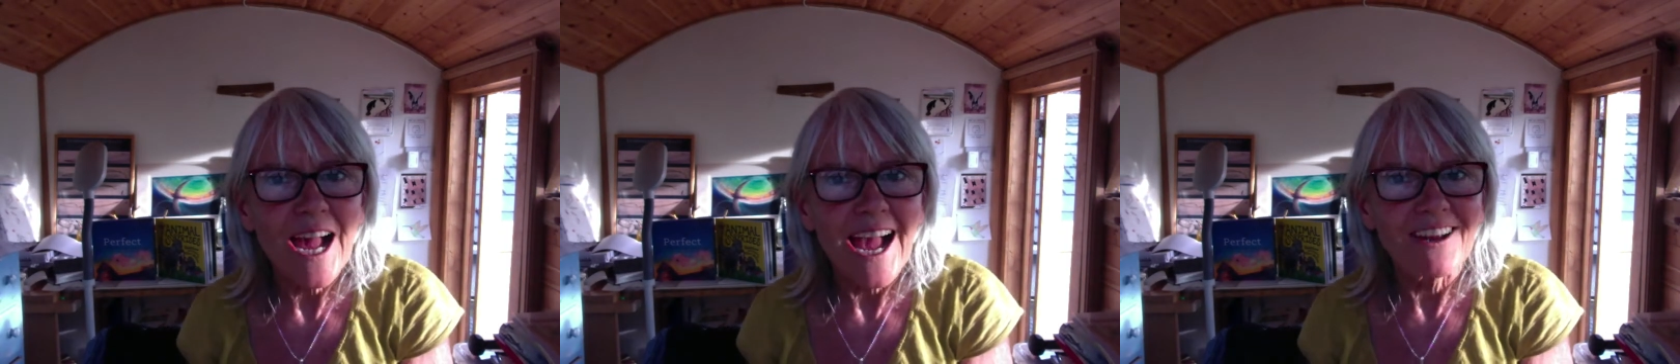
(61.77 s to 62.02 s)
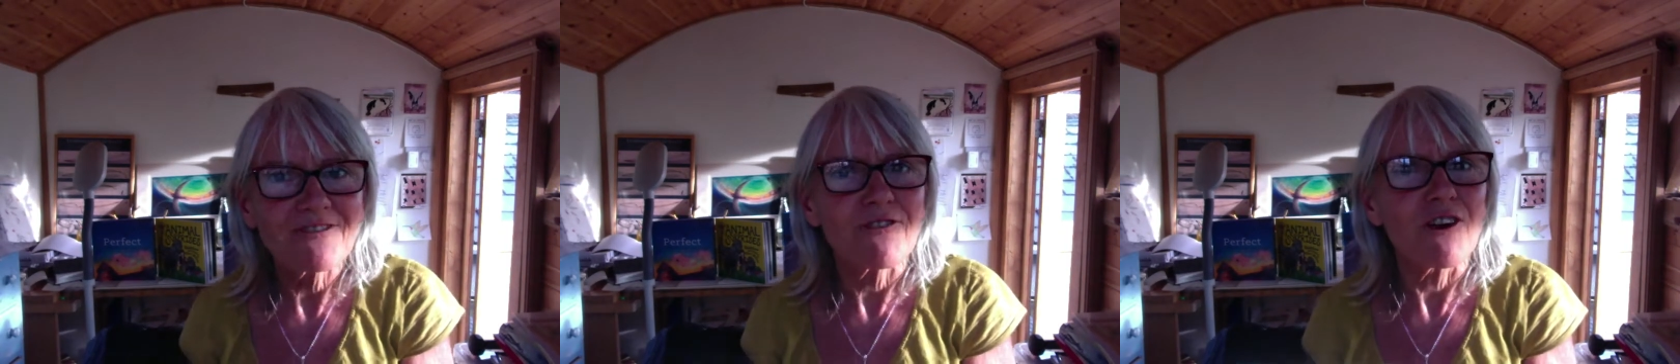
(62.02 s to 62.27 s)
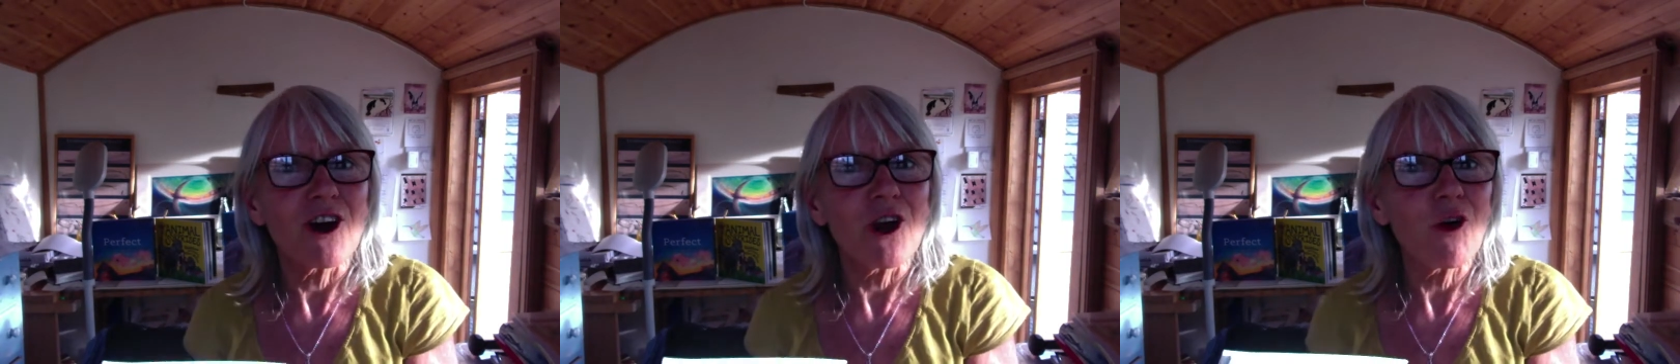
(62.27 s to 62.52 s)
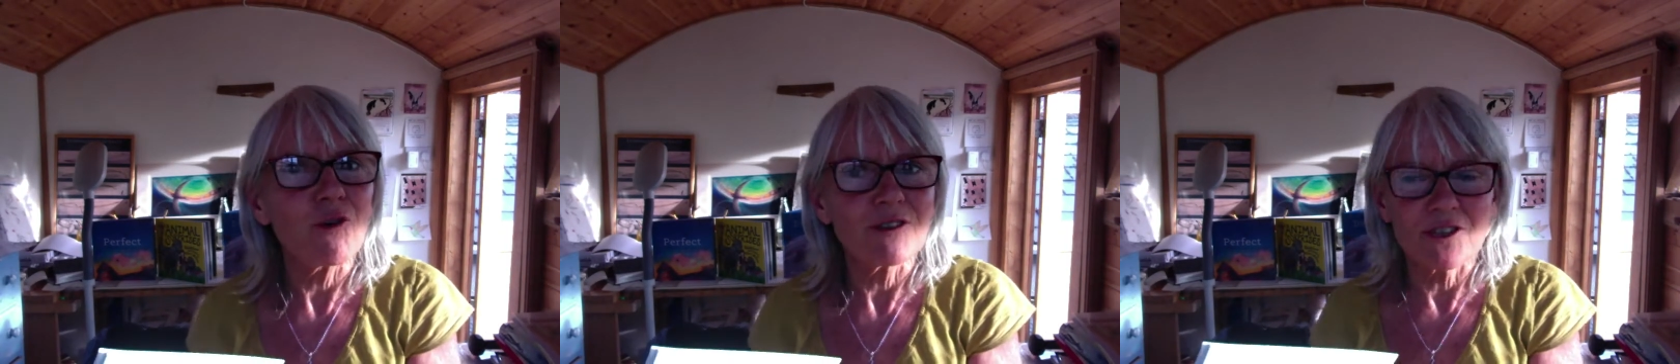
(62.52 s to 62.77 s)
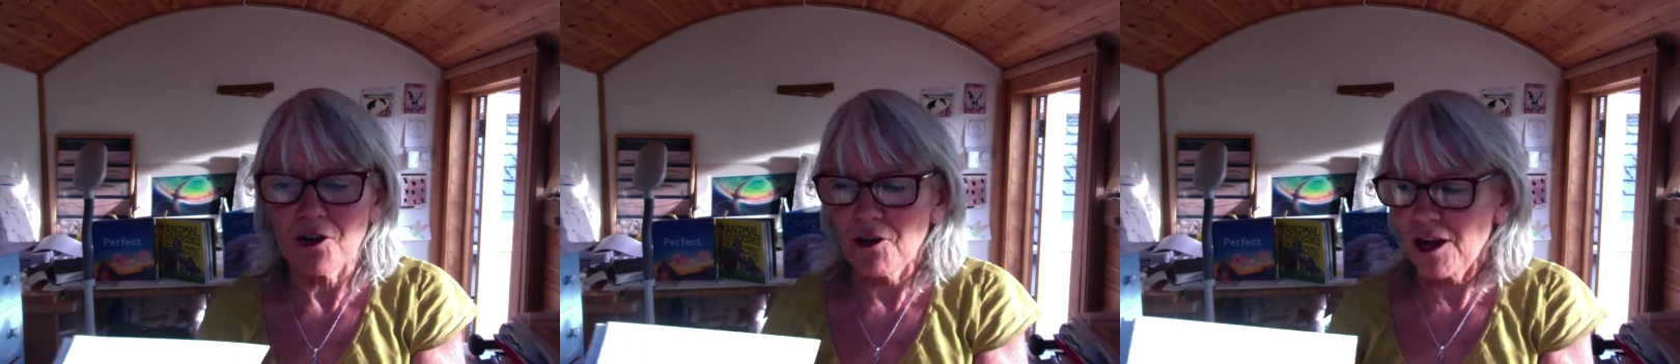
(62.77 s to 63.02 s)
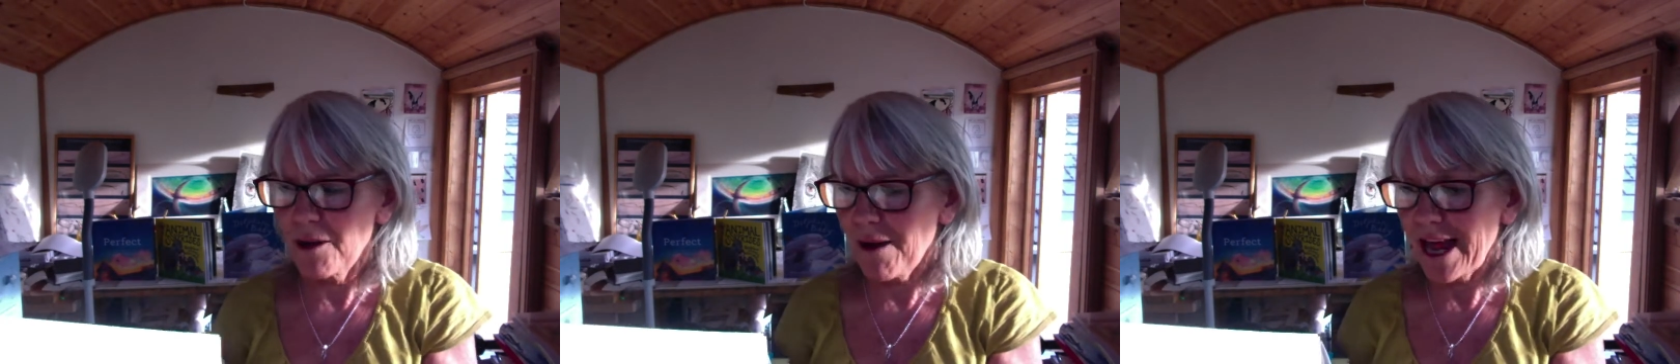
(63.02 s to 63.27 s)
at for a long
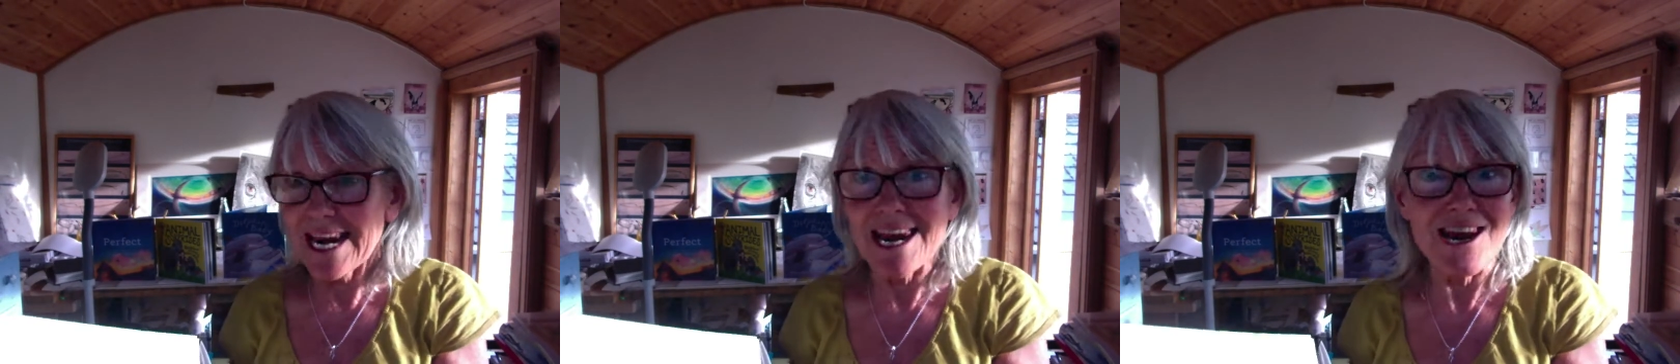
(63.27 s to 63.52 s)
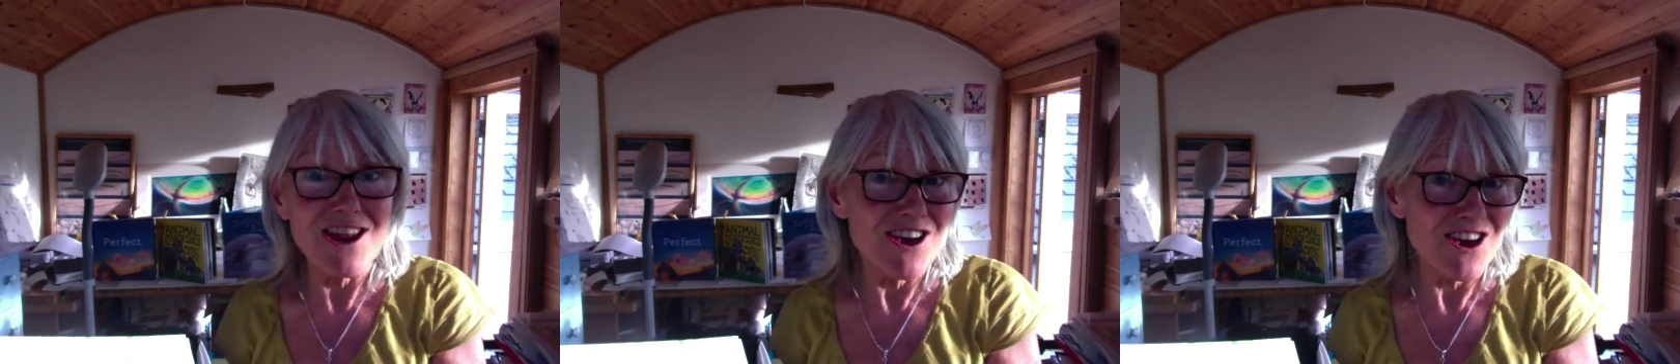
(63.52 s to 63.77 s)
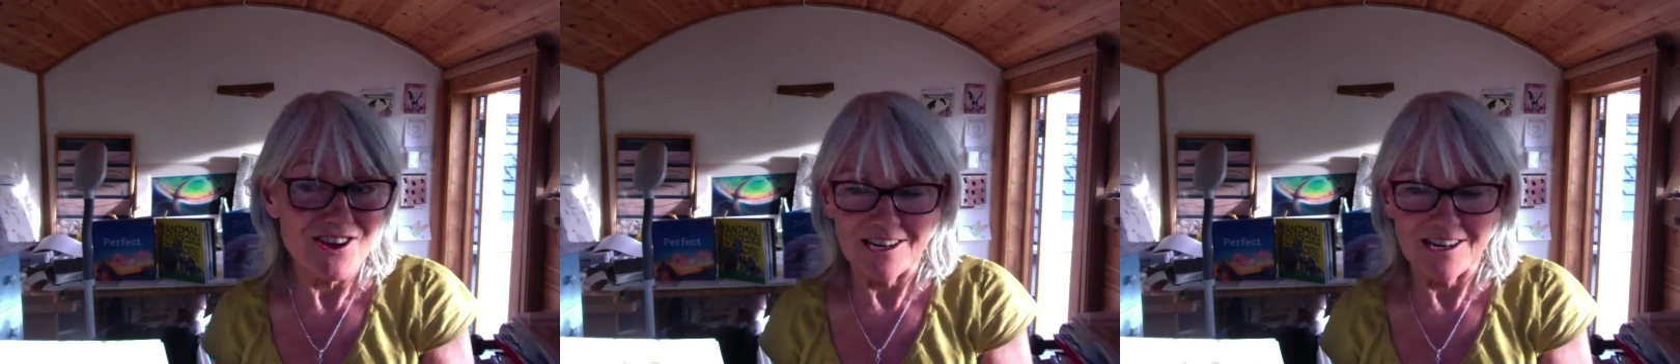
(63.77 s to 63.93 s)
time and learn